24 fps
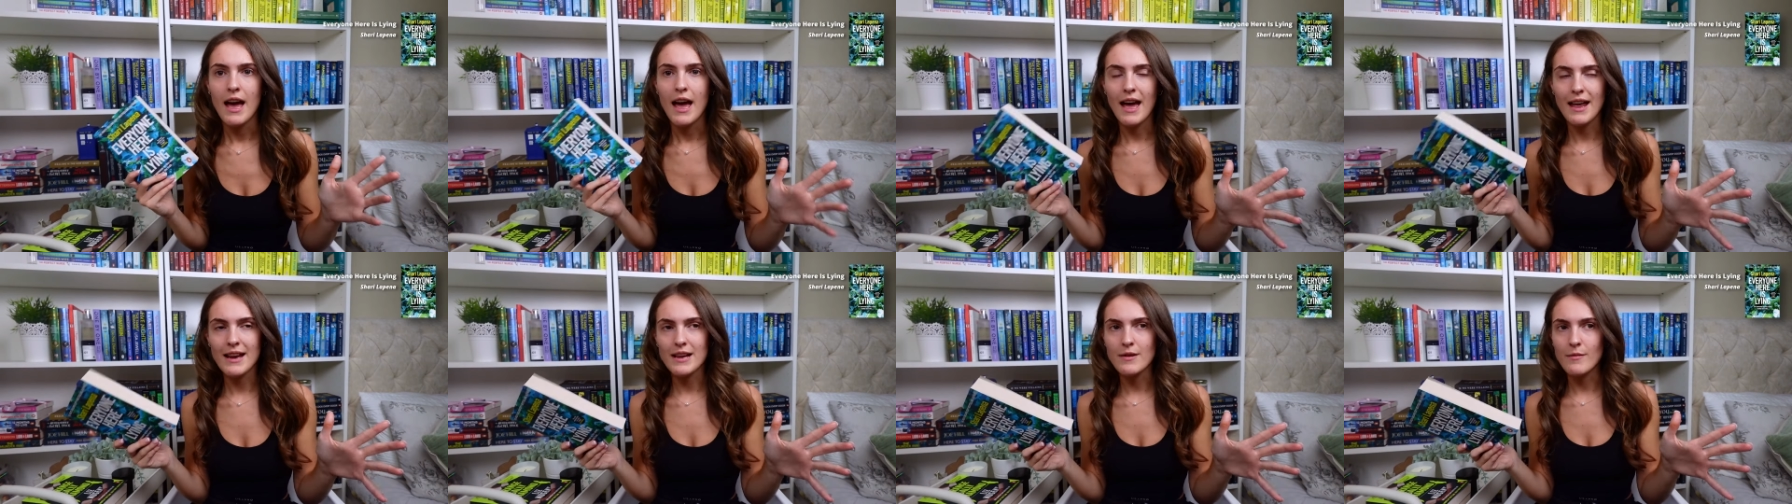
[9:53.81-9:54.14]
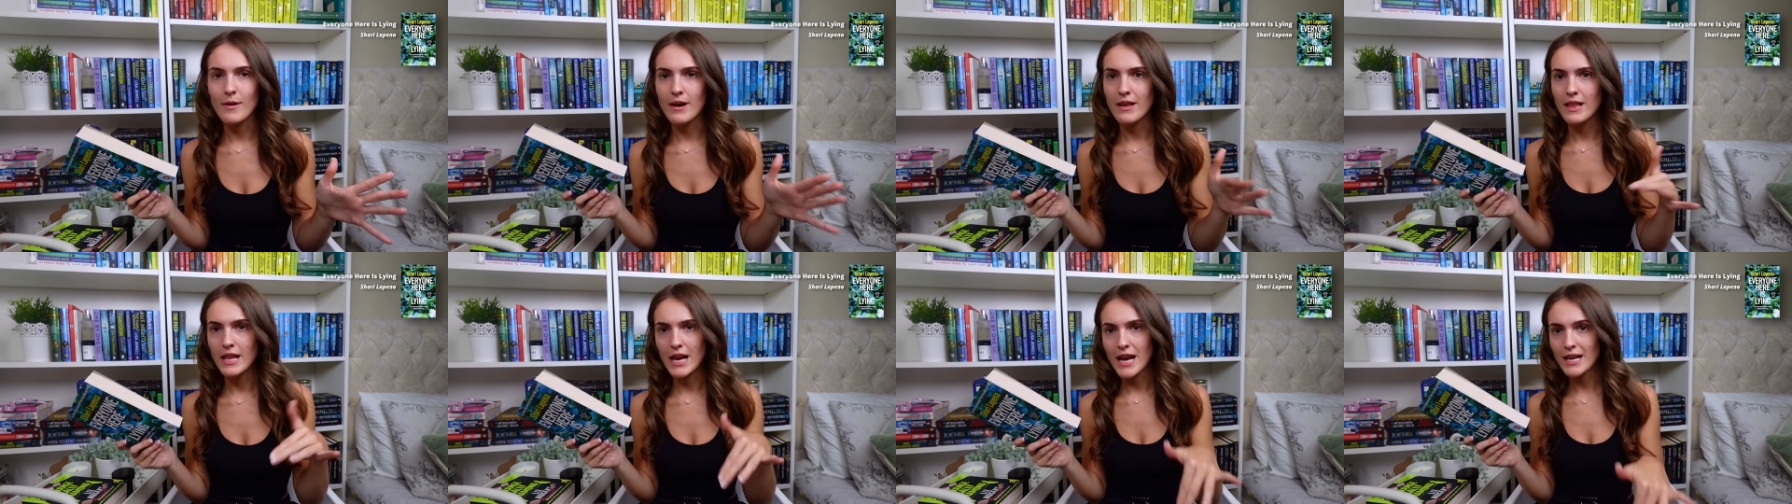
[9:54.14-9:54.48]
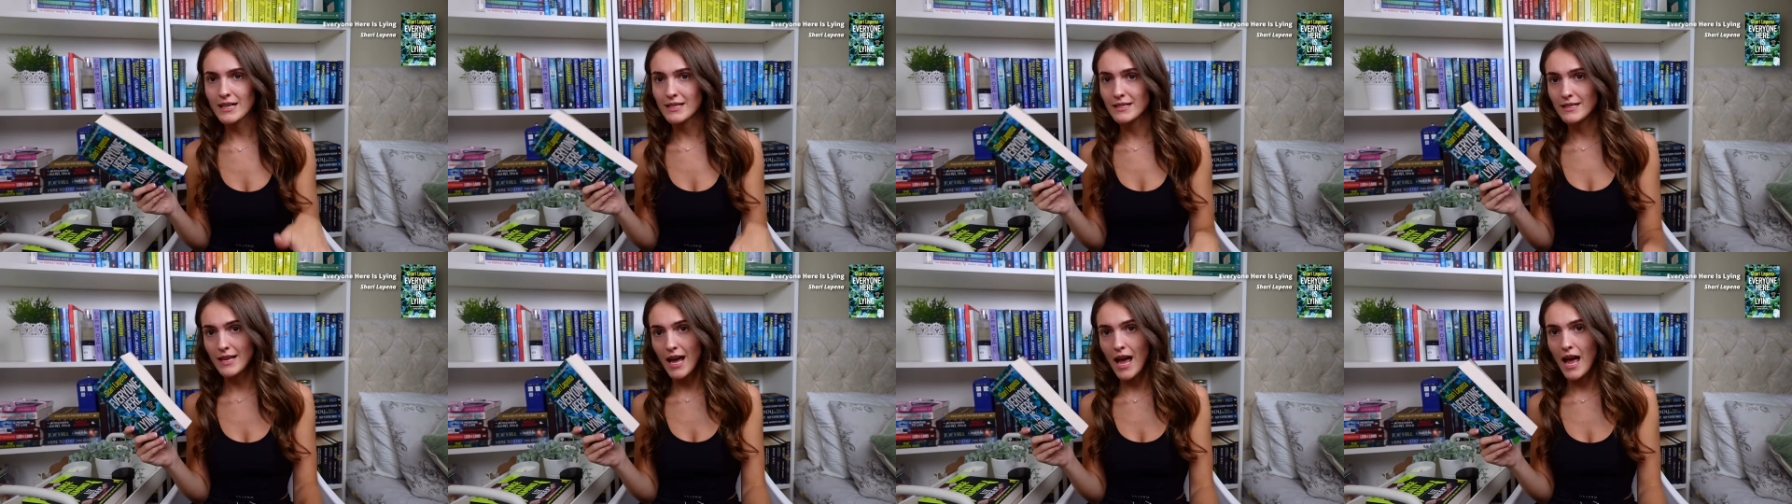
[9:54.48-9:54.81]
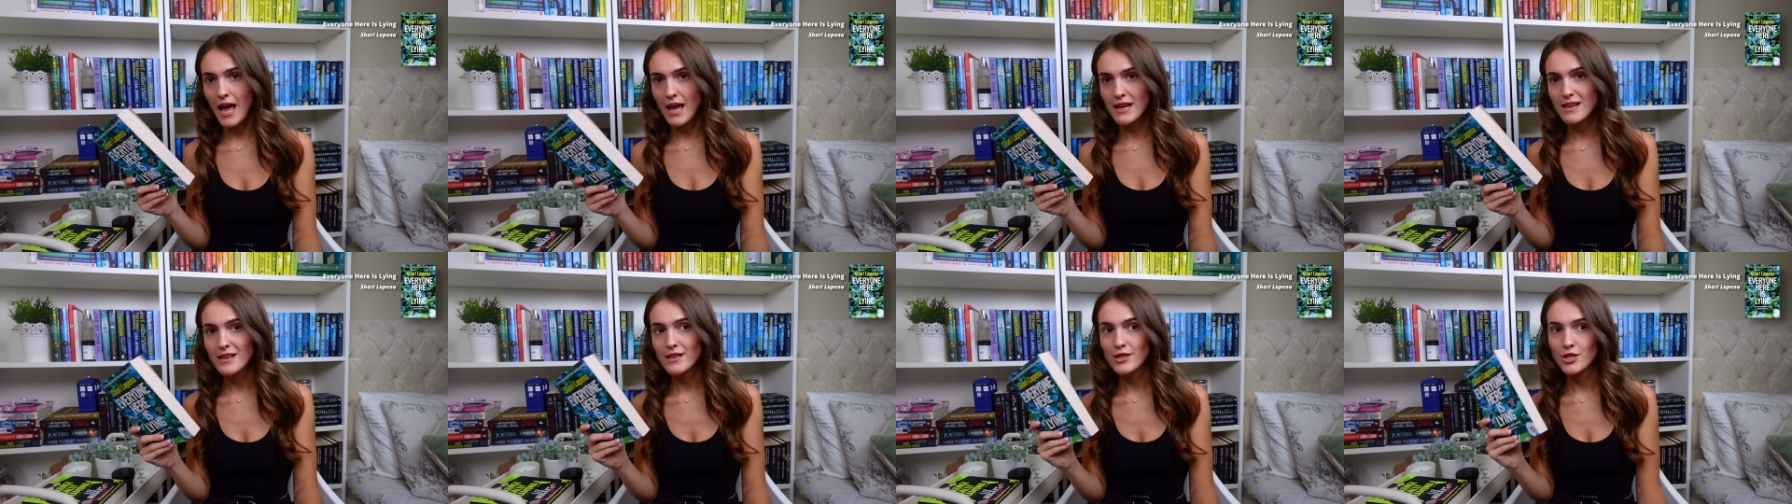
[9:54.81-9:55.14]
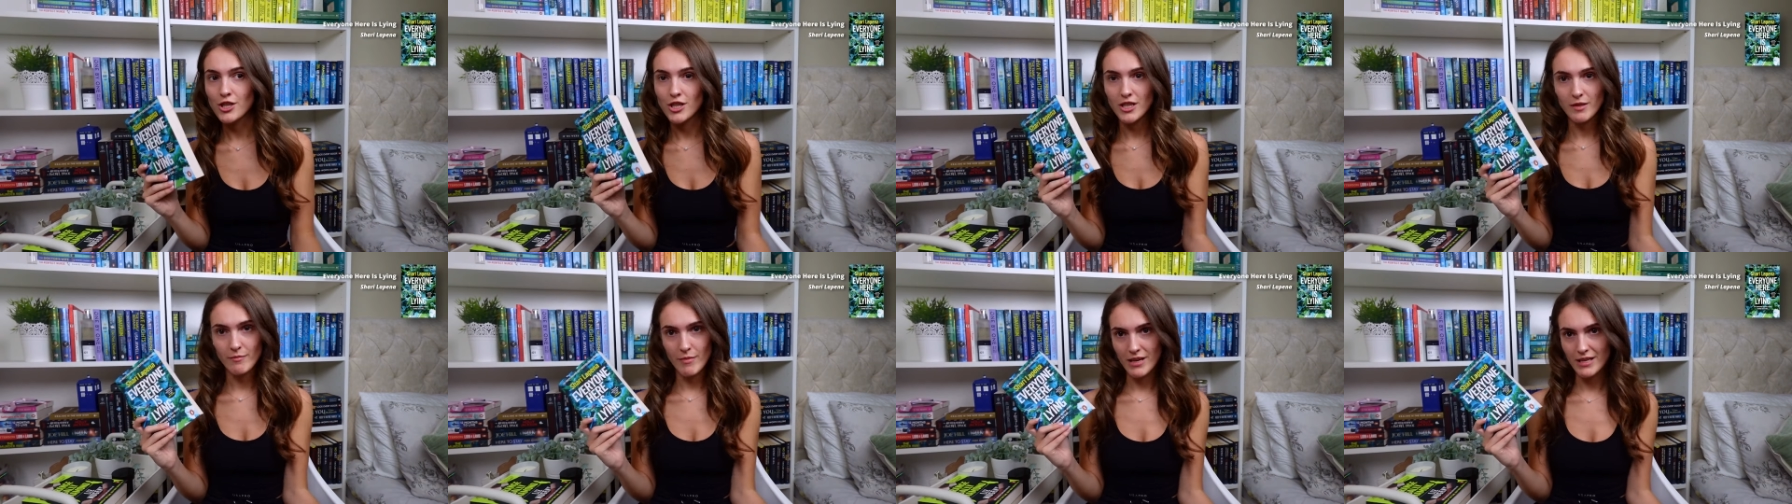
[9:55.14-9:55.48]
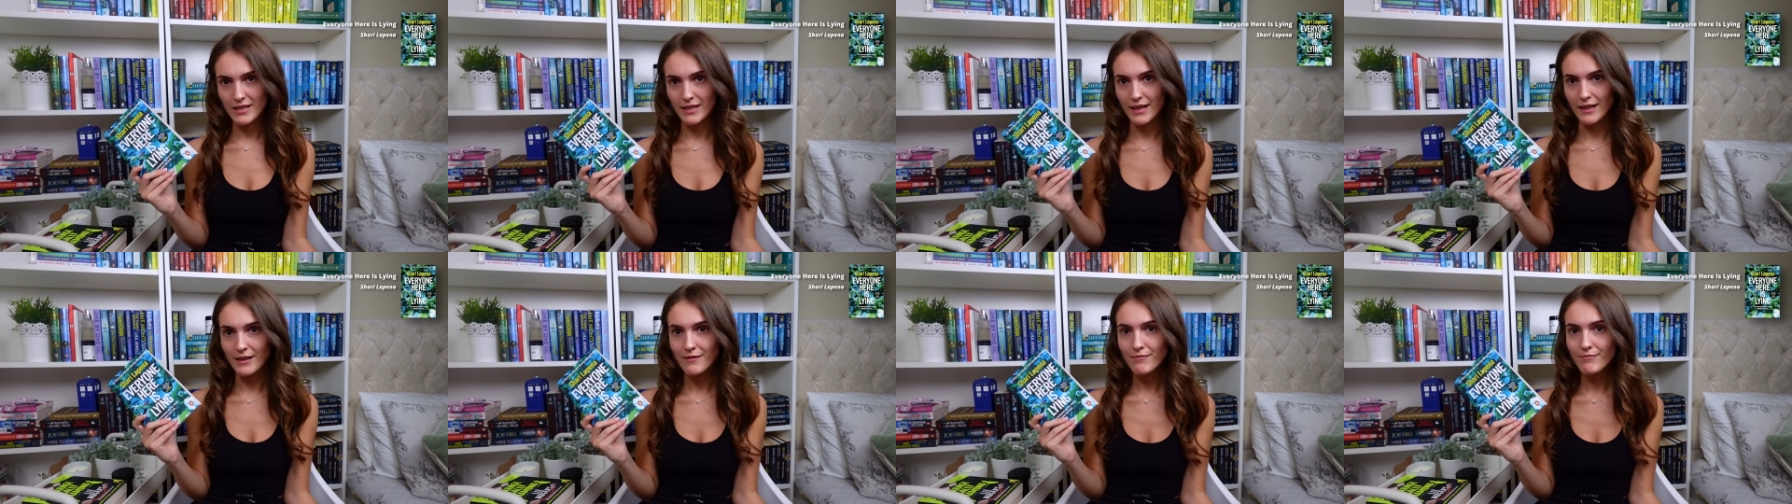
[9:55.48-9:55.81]
Anyway, the next day she's
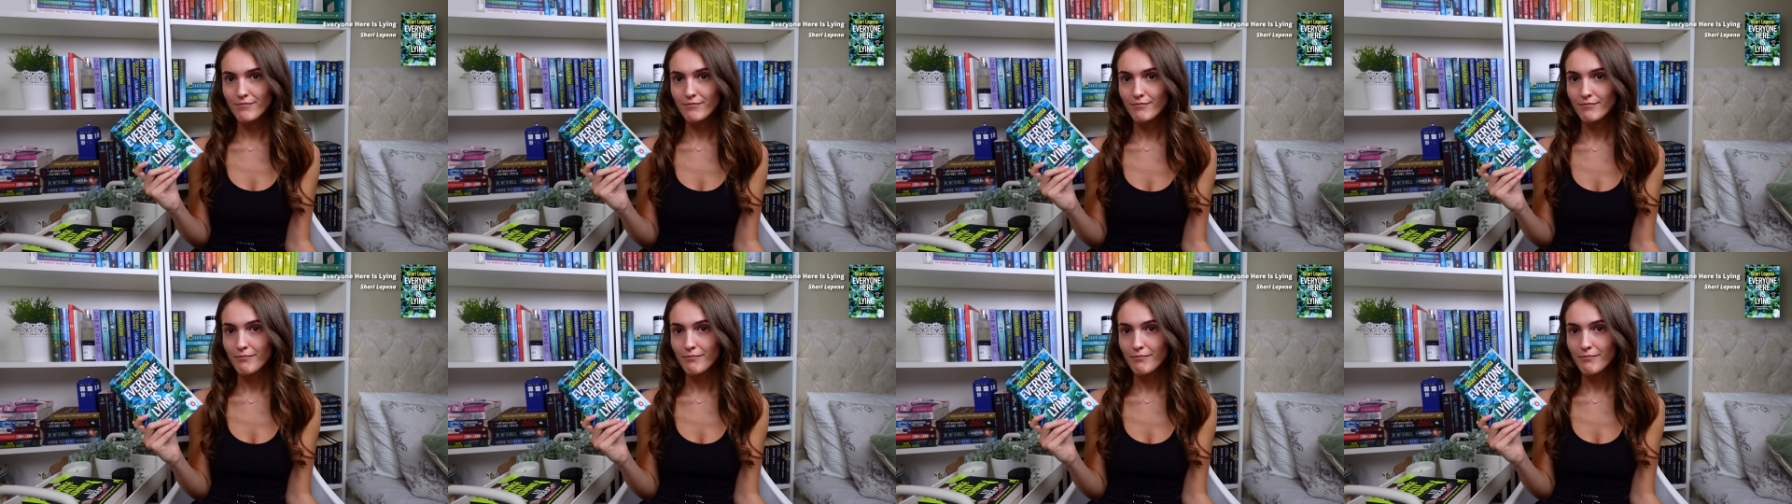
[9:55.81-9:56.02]
missing